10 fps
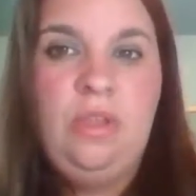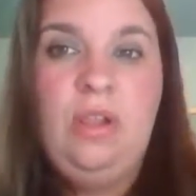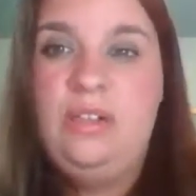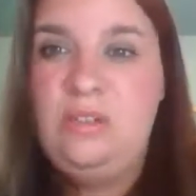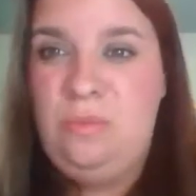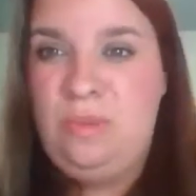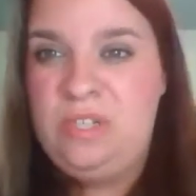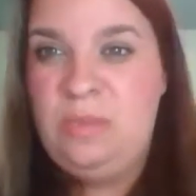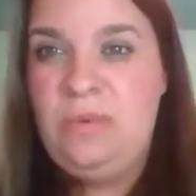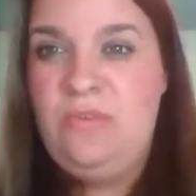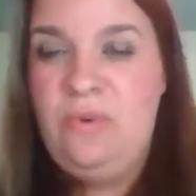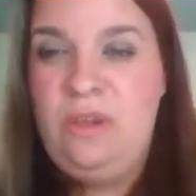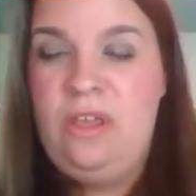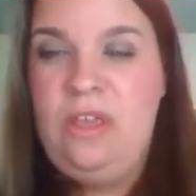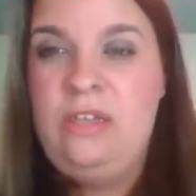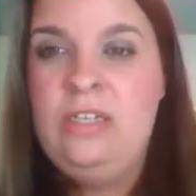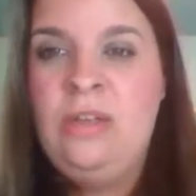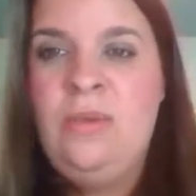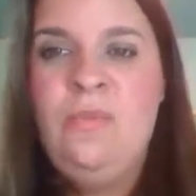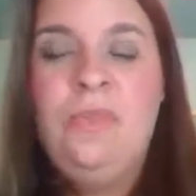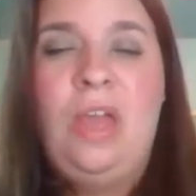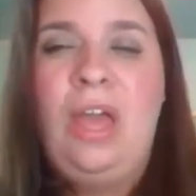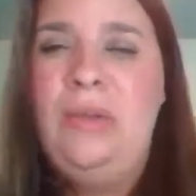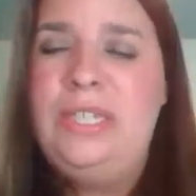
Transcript: classical music beforehand. I